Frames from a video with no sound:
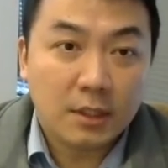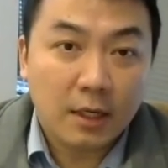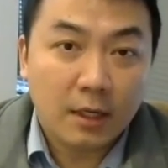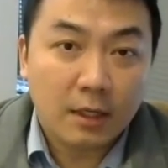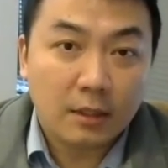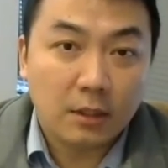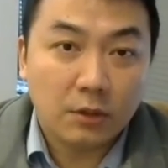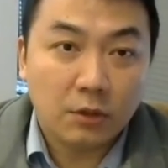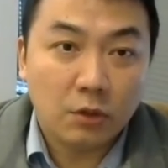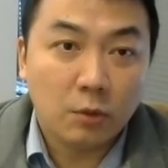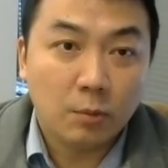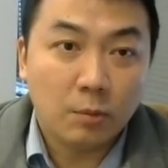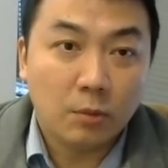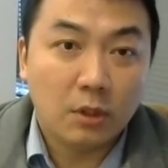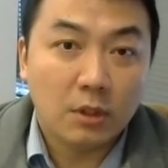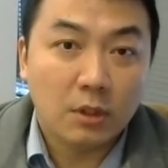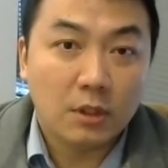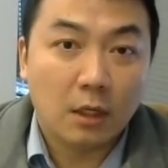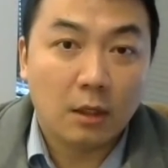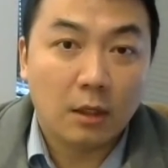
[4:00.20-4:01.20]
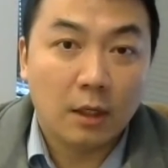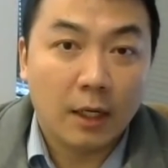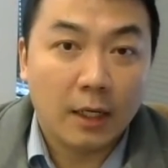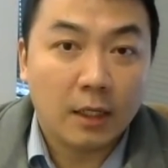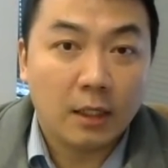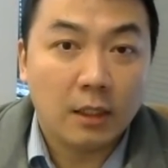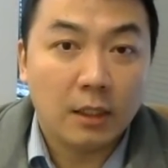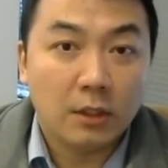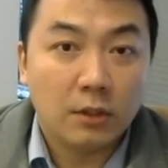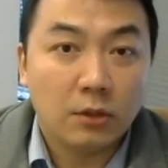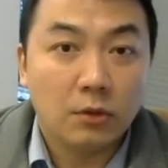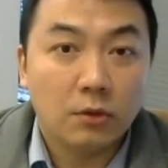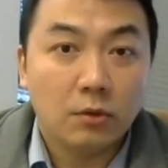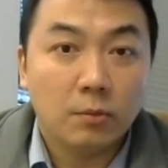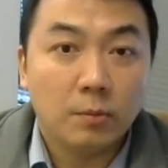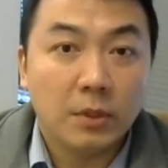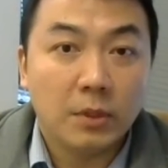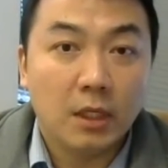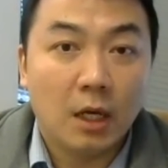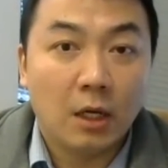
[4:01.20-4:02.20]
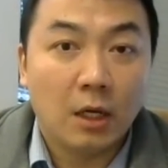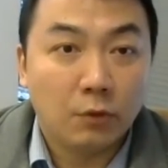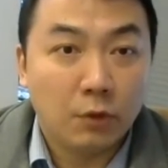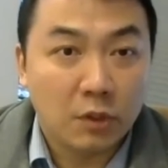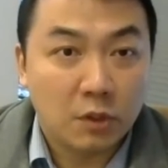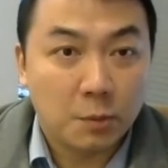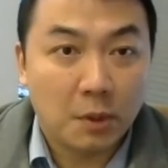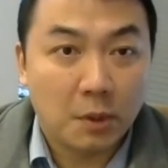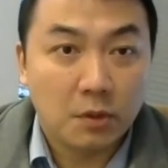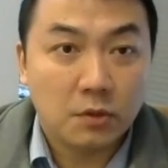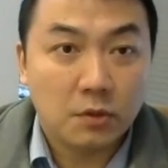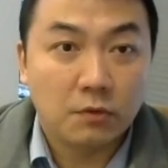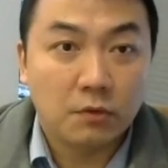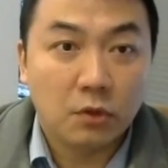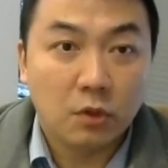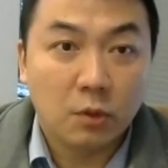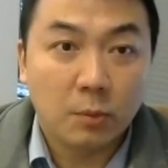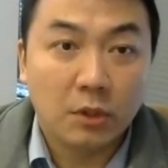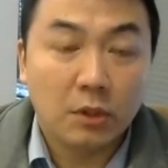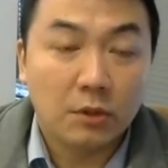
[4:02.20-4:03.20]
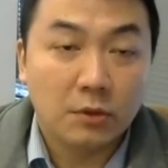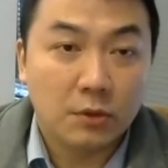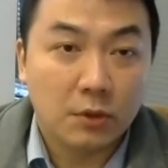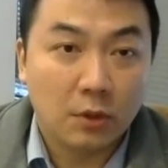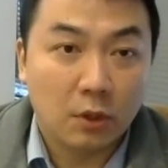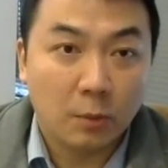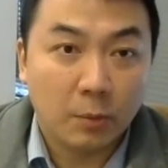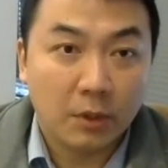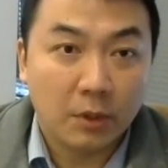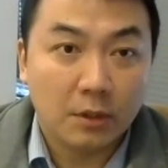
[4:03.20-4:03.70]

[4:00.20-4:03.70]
the tumors are likely to be unresponsive to immunotherapy.